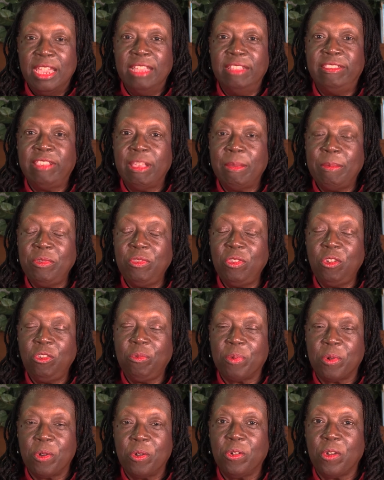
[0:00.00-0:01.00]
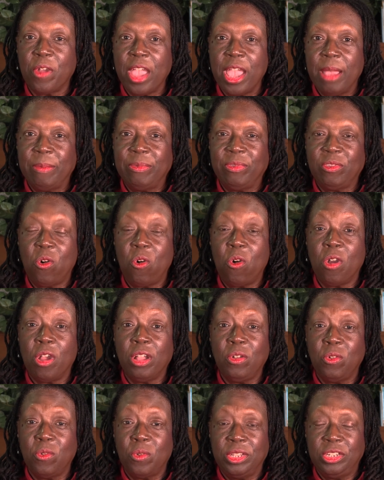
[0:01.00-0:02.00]
And some of those programs
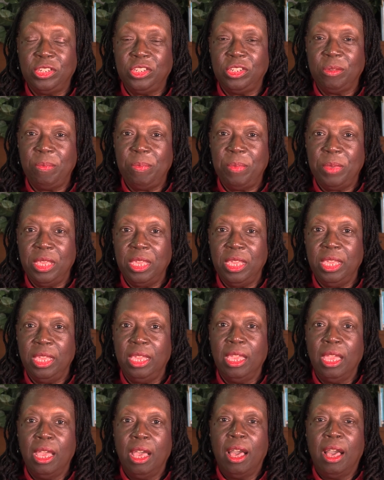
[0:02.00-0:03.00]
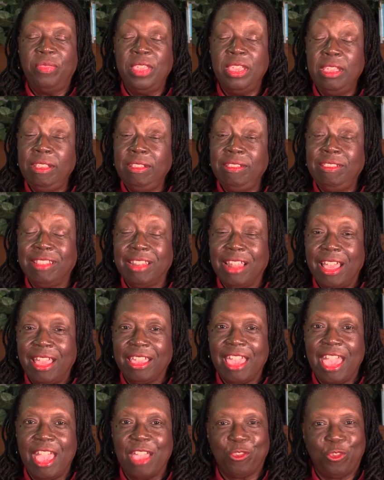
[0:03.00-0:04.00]
are going to be things
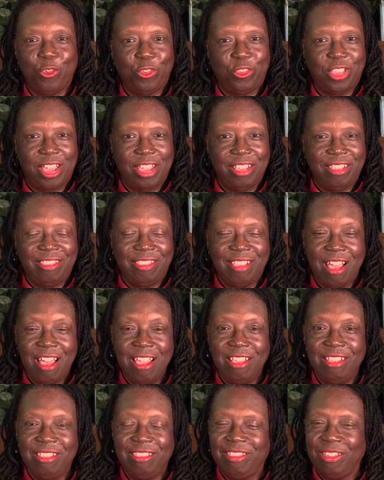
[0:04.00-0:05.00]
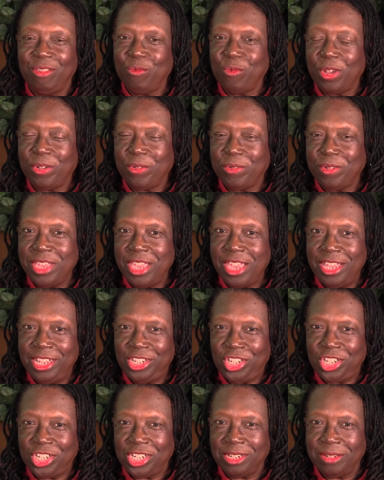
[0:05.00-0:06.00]
like exercise science and
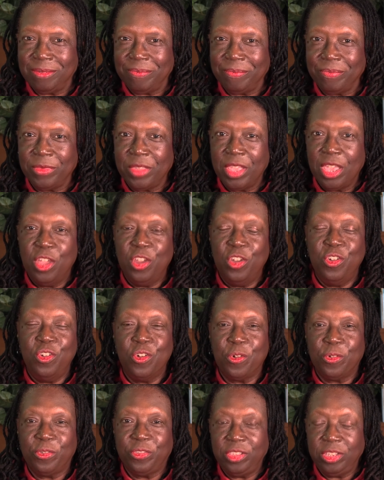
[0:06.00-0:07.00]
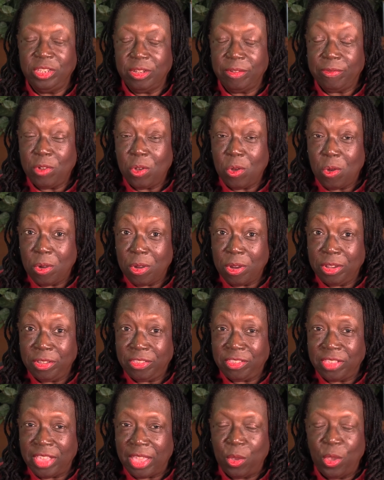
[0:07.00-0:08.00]
recreation, nursing, of
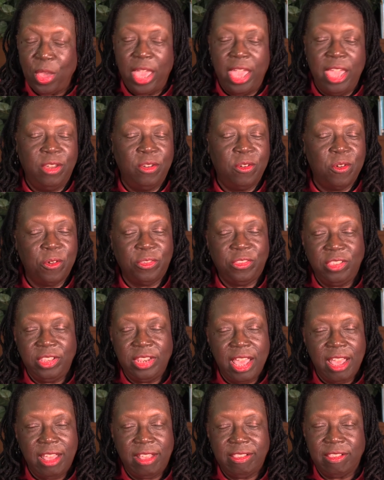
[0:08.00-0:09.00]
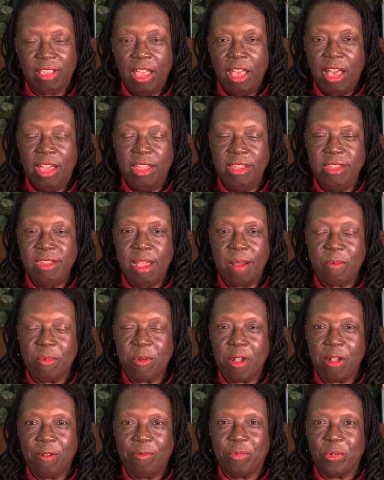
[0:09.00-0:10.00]
course, and nursing has a
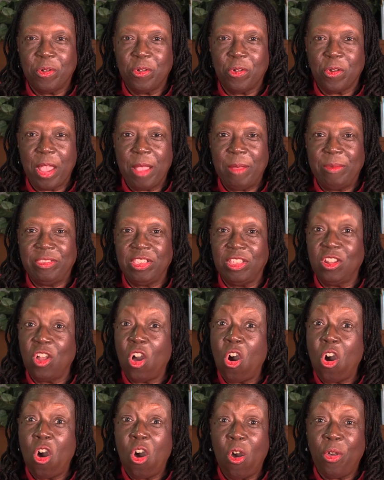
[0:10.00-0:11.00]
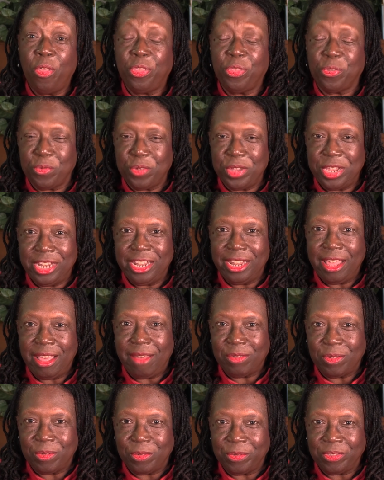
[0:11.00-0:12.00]
number of programs at all three
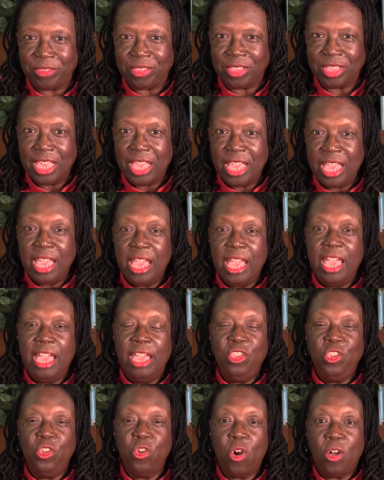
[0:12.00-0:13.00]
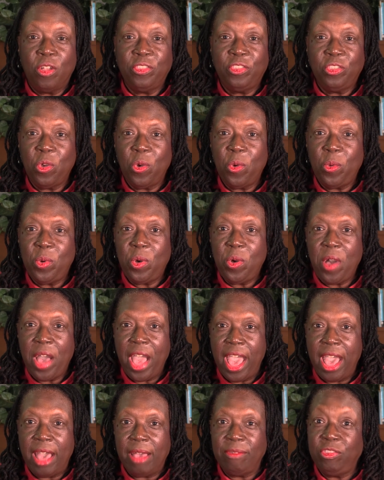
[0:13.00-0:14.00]
levels. You also will
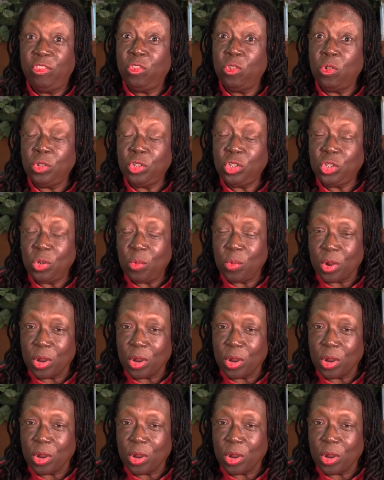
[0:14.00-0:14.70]
have social